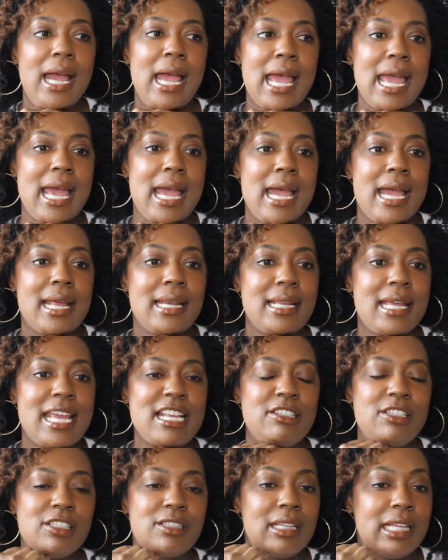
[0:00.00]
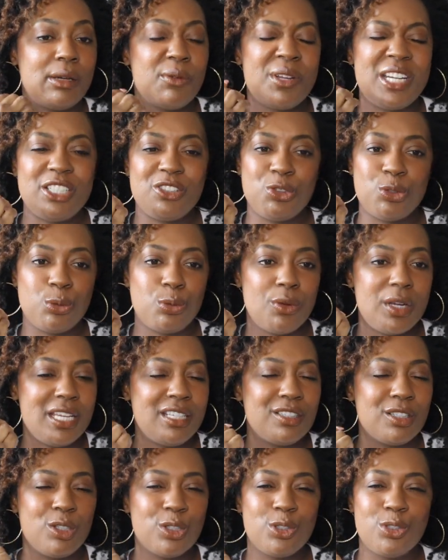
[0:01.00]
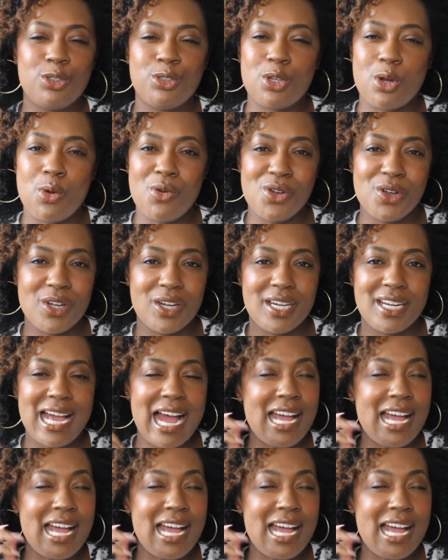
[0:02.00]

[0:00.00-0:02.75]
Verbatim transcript: And it just, like, when it shrinks, it looks so good.